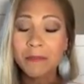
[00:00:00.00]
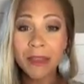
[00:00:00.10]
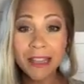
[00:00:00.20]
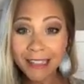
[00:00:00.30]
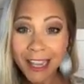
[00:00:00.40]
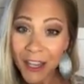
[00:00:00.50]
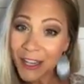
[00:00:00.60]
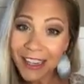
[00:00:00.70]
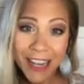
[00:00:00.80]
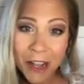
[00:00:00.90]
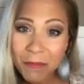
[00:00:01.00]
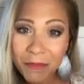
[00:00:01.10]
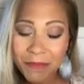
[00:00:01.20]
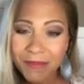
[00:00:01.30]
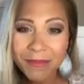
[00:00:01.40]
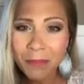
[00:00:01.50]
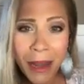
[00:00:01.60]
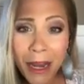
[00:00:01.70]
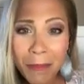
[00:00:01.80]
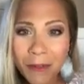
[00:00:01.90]
because I couldn't cut up
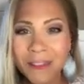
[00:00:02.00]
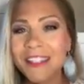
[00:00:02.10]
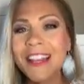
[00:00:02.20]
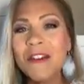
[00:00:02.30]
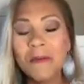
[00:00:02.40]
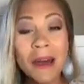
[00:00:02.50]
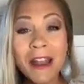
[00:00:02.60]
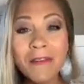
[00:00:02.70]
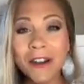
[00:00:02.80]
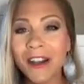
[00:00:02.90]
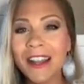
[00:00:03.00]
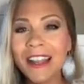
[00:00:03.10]
pineapples. Whatever.